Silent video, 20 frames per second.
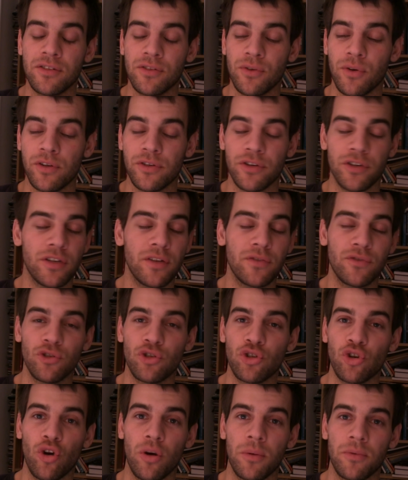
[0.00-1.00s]
So I'll just have to
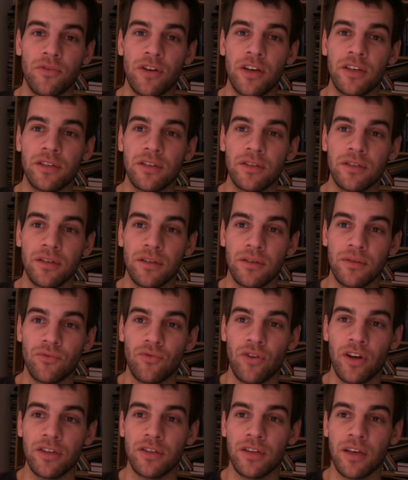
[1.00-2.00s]
show up at races and
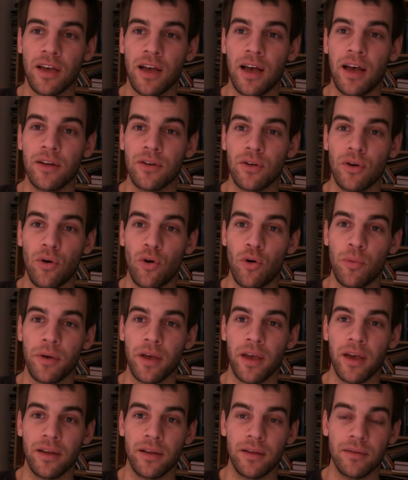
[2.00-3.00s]
race the car and go home
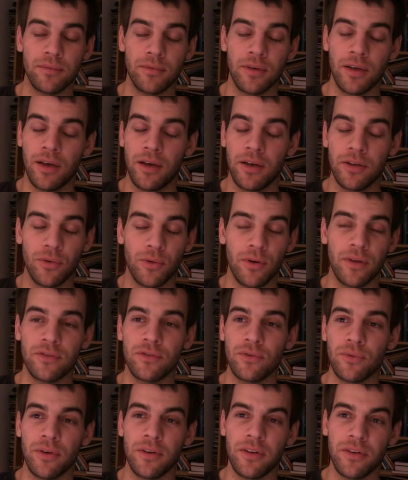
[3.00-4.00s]
again and don't have to
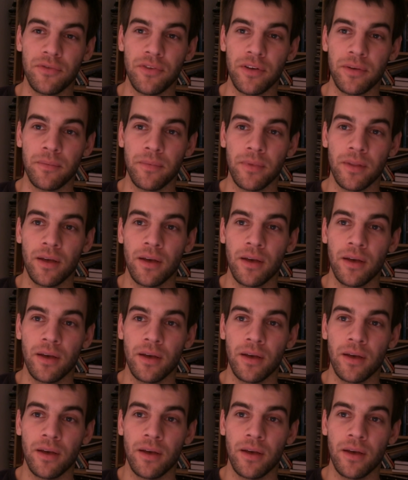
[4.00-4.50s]
do anything.